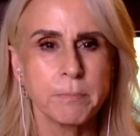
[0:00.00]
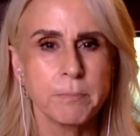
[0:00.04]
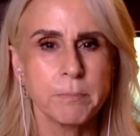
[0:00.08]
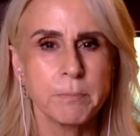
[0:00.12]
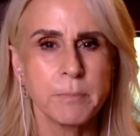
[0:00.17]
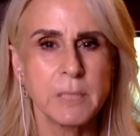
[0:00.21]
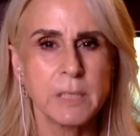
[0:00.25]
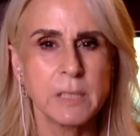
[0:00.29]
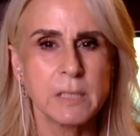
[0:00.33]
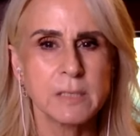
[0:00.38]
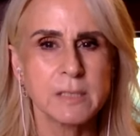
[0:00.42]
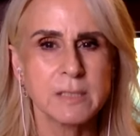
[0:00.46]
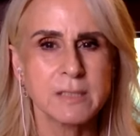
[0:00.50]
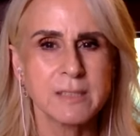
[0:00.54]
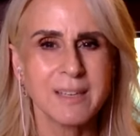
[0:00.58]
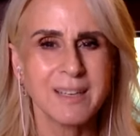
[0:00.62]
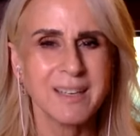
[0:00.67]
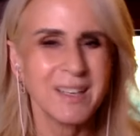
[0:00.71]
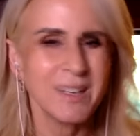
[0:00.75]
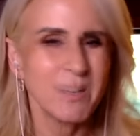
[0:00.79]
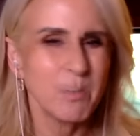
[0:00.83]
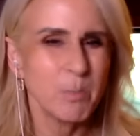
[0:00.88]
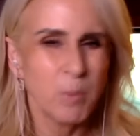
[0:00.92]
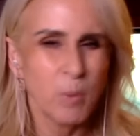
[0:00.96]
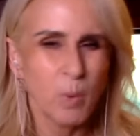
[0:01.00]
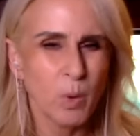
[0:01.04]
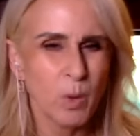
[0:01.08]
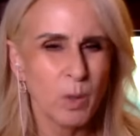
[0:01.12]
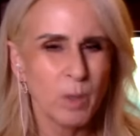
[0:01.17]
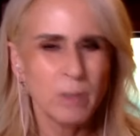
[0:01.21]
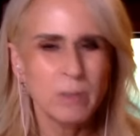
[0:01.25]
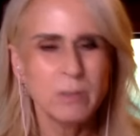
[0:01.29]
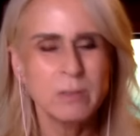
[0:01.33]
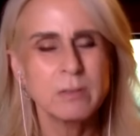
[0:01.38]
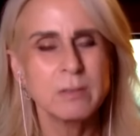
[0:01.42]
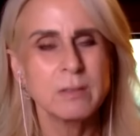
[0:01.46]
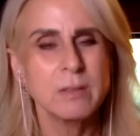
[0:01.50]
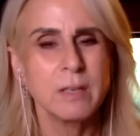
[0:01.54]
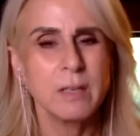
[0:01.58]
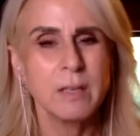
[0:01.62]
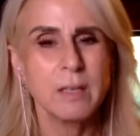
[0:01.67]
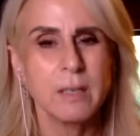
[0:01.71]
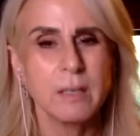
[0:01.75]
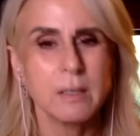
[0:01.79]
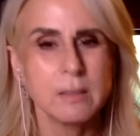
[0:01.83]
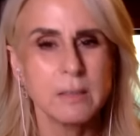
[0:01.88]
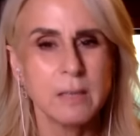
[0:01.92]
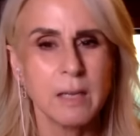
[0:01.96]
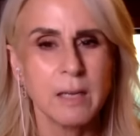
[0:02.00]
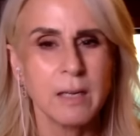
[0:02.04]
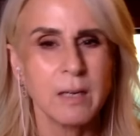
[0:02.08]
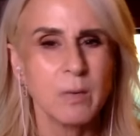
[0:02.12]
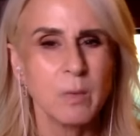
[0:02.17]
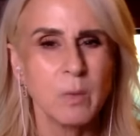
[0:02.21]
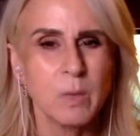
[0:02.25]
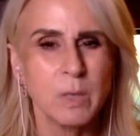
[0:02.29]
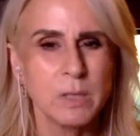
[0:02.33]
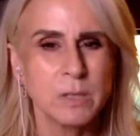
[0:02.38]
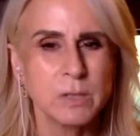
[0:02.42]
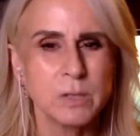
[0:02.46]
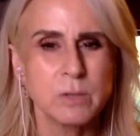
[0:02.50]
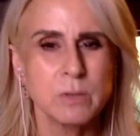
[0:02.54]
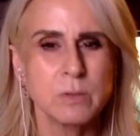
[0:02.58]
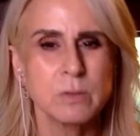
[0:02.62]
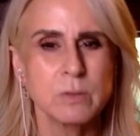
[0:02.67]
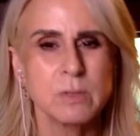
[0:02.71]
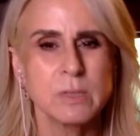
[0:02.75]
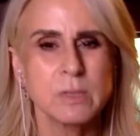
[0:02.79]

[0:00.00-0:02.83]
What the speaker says: Because I get bored and I don't want to do